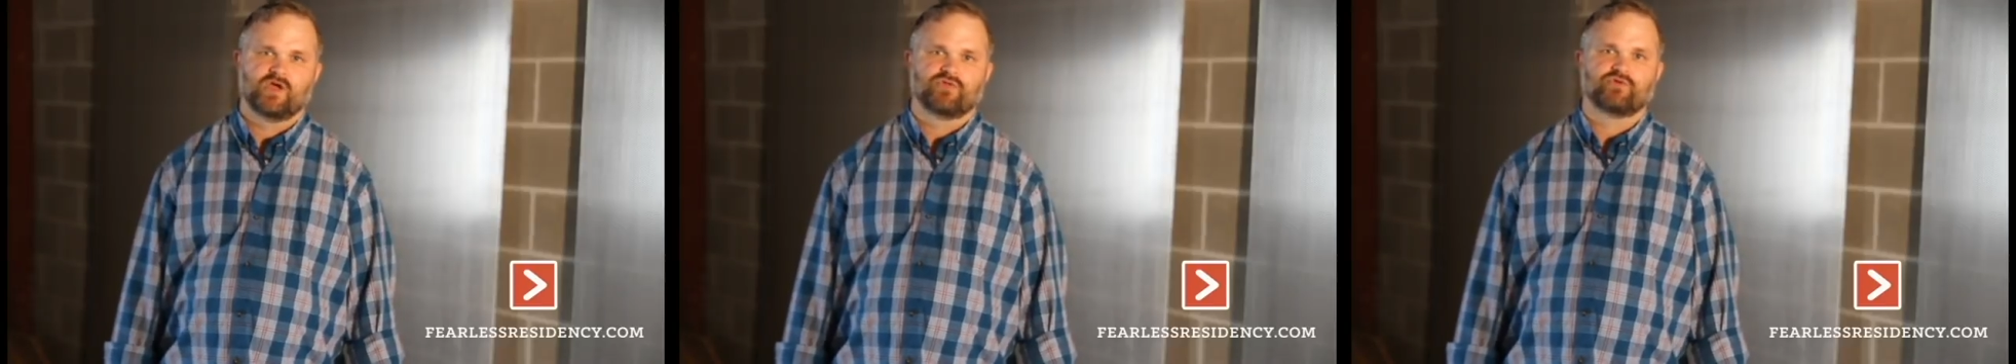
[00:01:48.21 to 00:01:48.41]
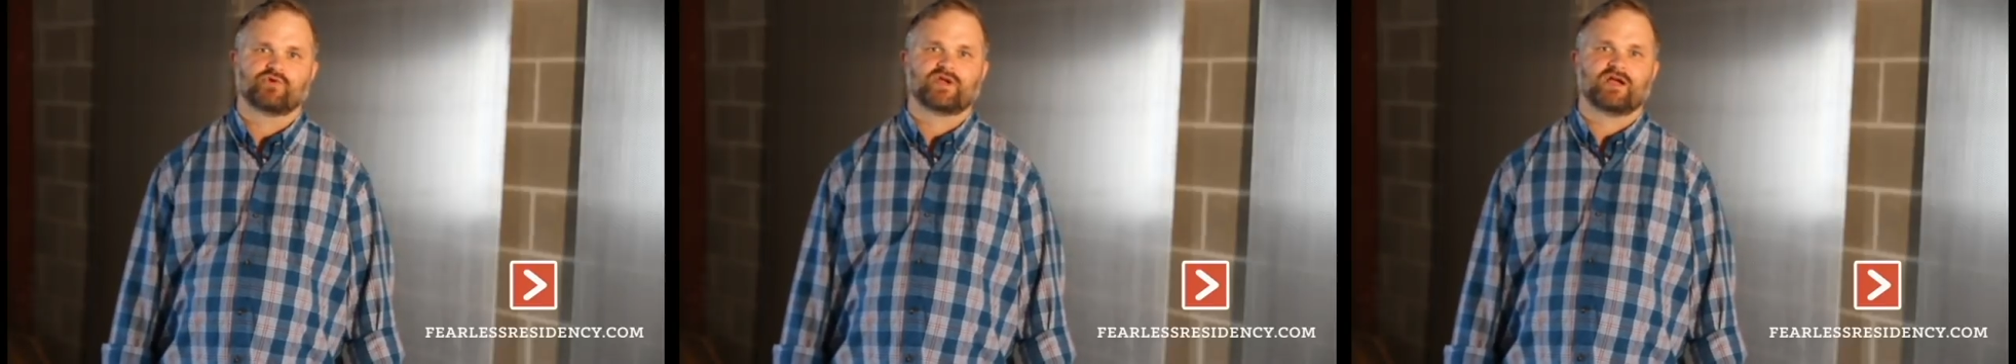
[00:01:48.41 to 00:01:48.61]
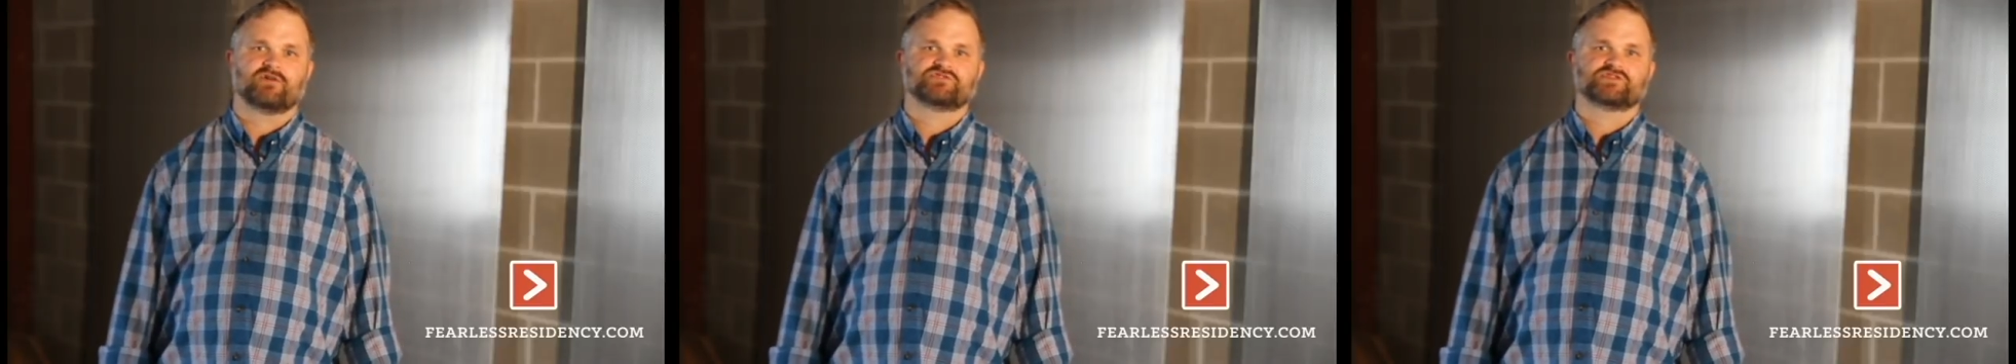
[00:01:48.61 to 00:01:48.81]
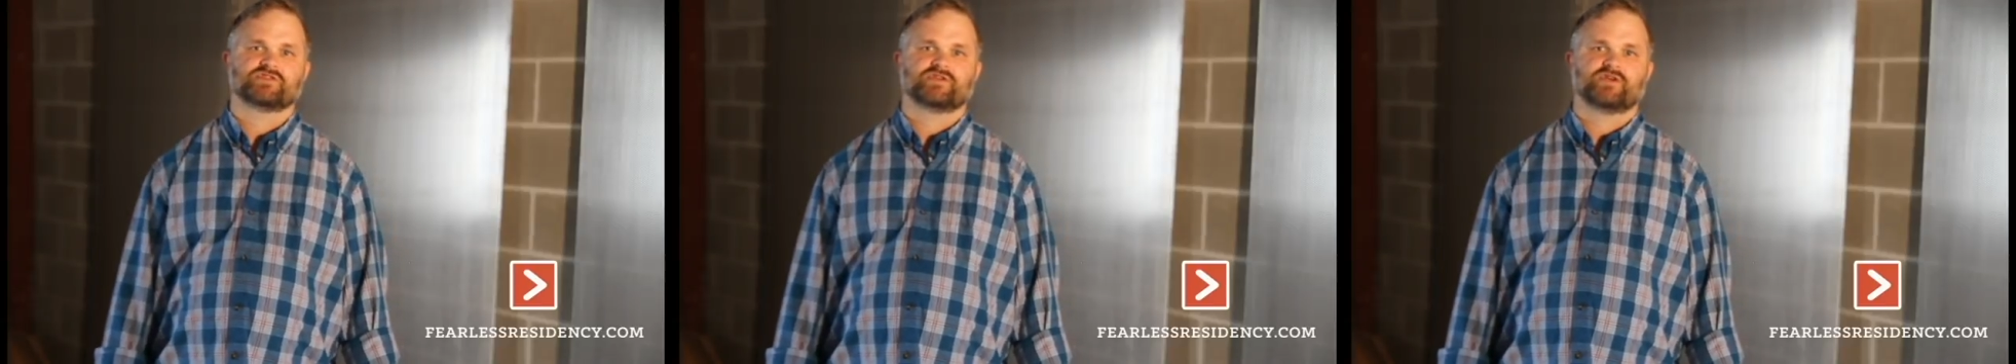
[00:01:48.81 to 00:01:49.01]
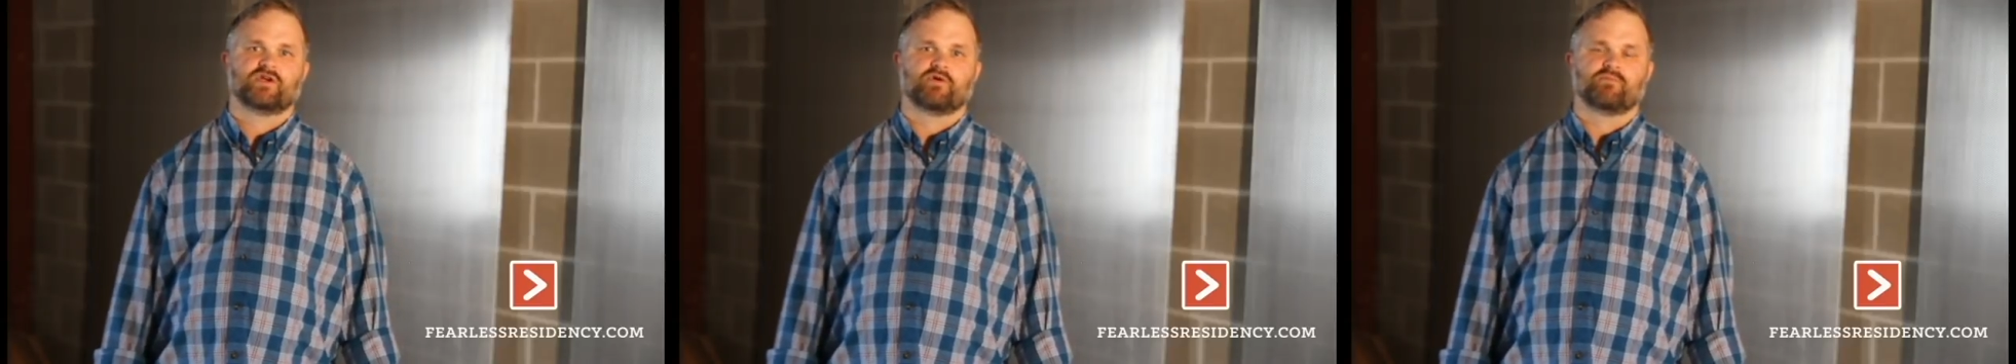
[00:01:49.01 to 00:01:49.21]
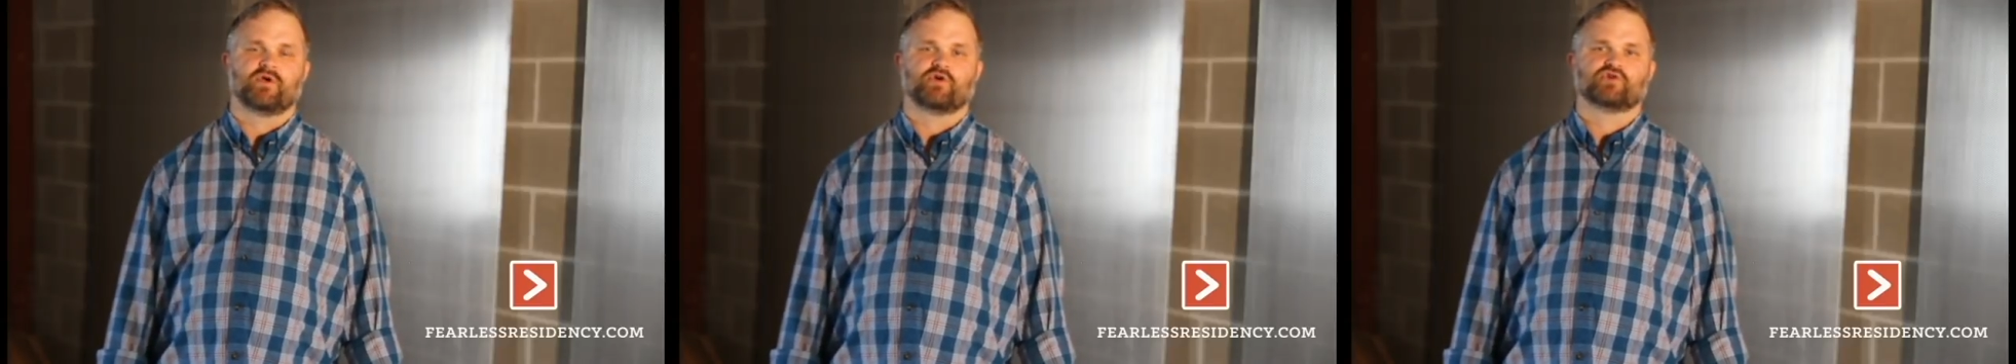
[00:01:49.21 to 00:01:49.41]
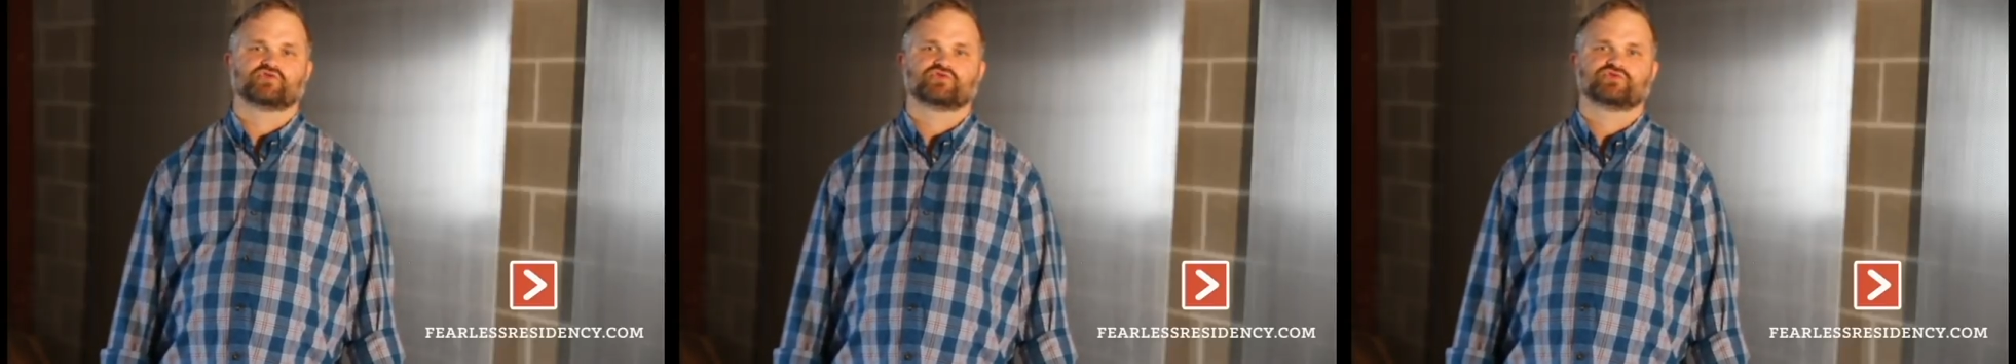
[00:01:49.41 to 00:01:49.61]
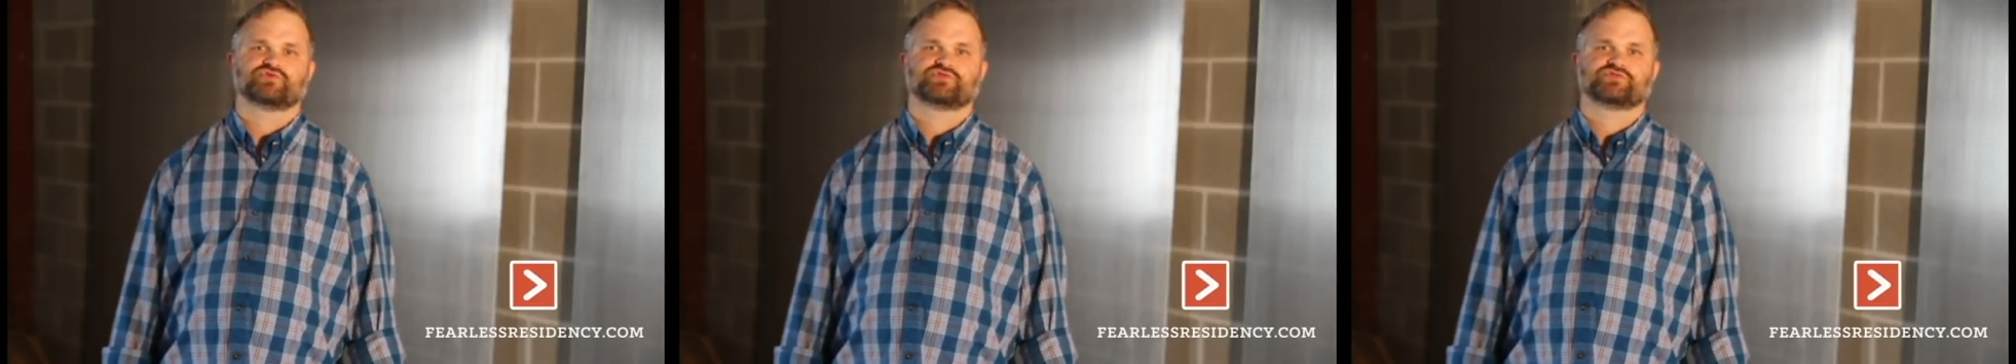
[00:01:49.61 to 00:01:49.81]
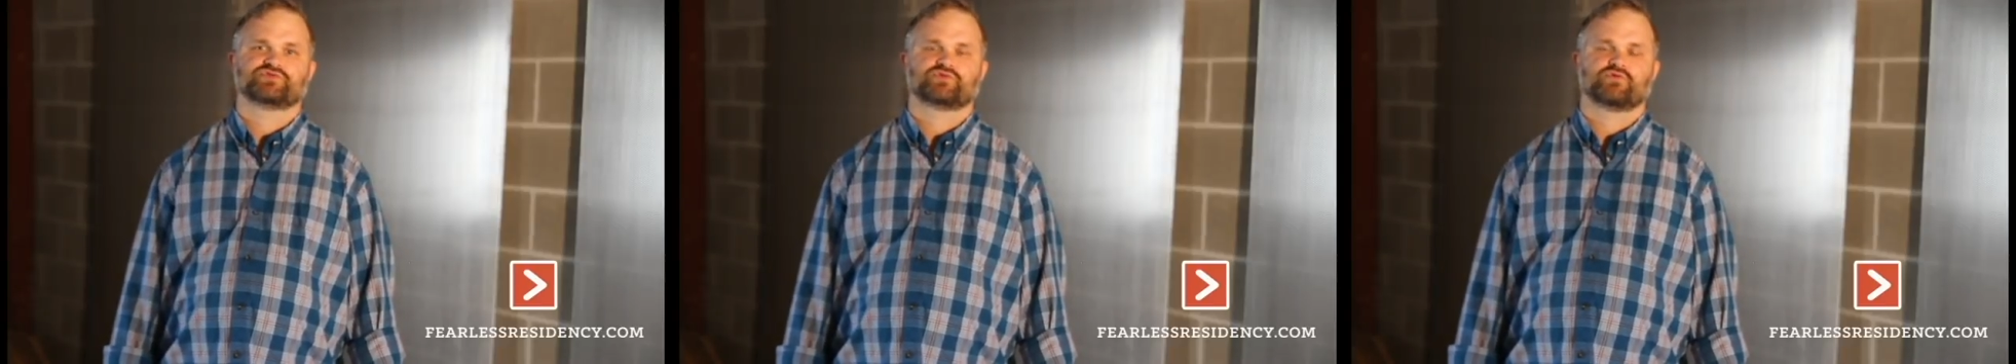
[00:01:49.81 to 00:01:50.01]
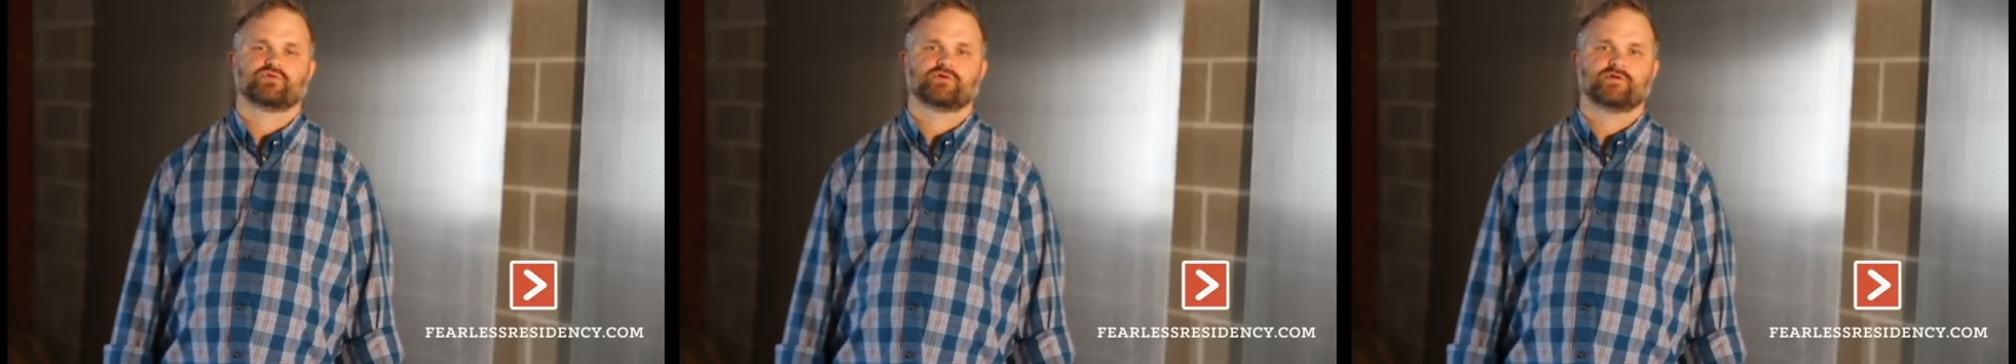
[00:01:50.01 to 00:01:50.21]
Through counseling, our marriage was
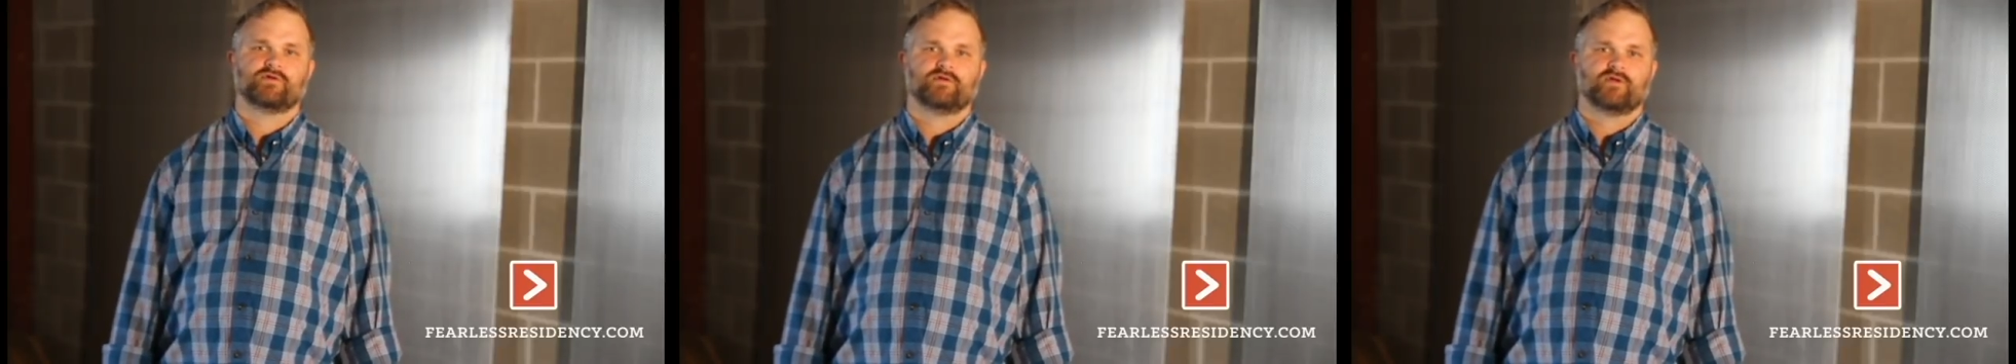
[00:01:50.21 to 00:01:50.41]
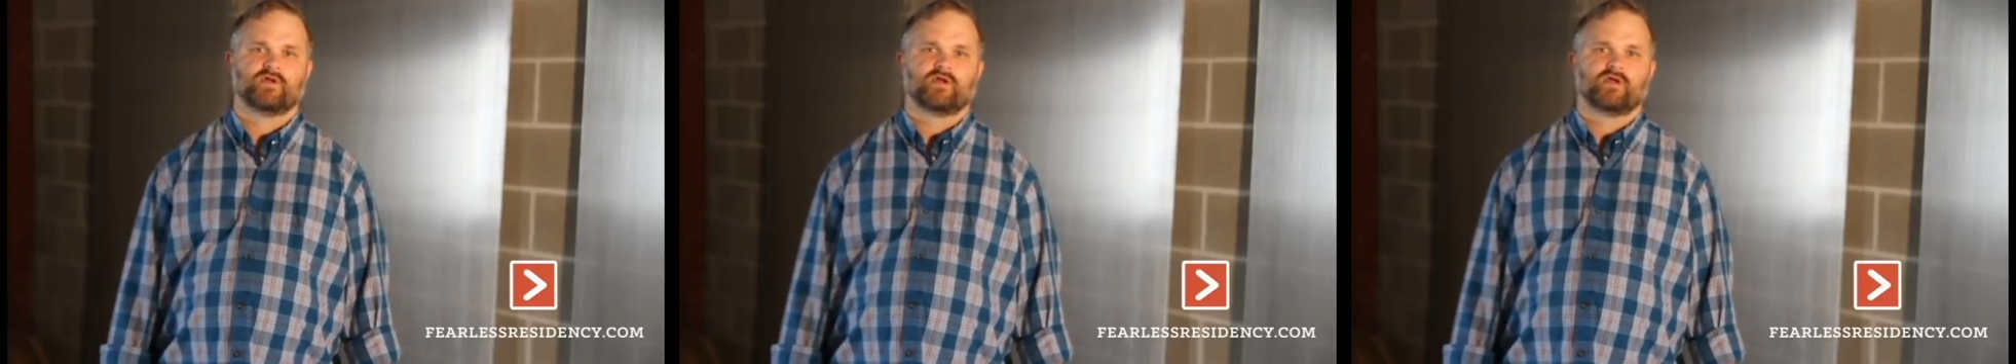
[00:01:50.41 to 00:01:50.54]
restored.